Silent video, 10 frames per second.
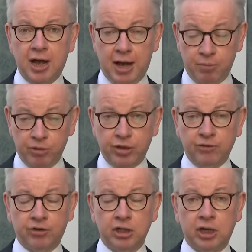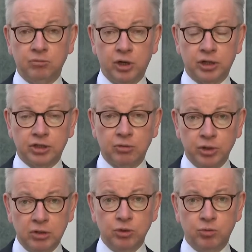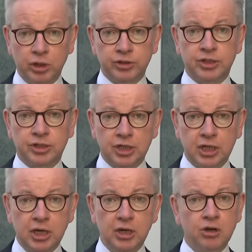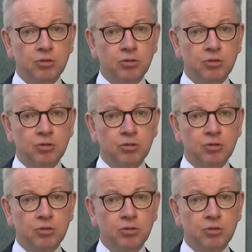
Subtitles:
and with other frontline workers that we would want to see.